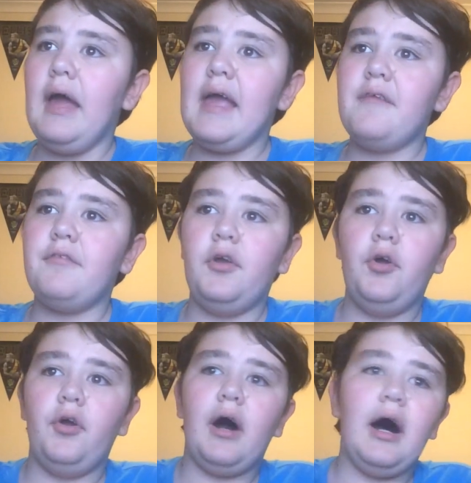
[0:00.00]
even
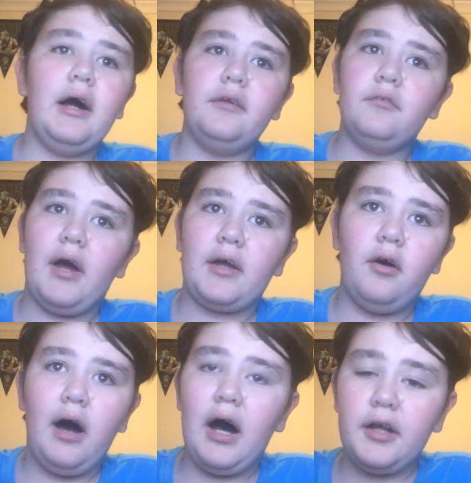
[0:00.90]
who aren't like
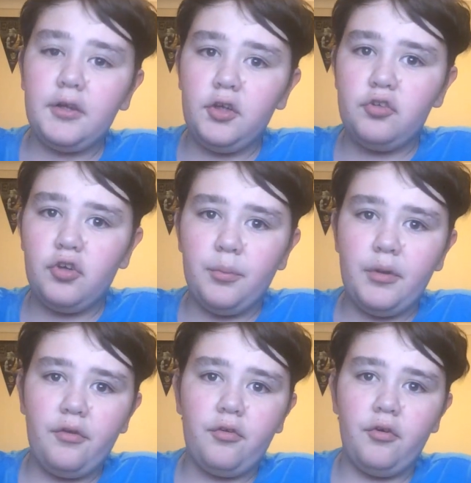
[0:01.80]
aren't
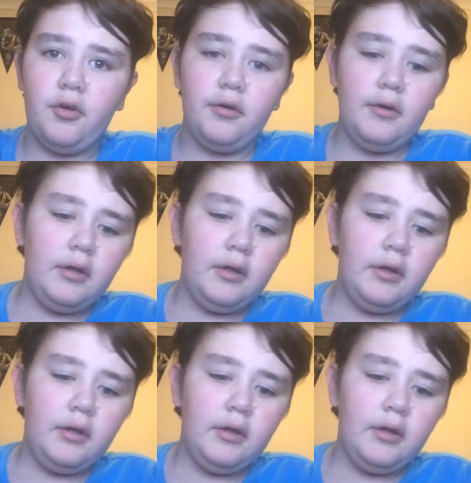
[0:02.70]
YouTubers who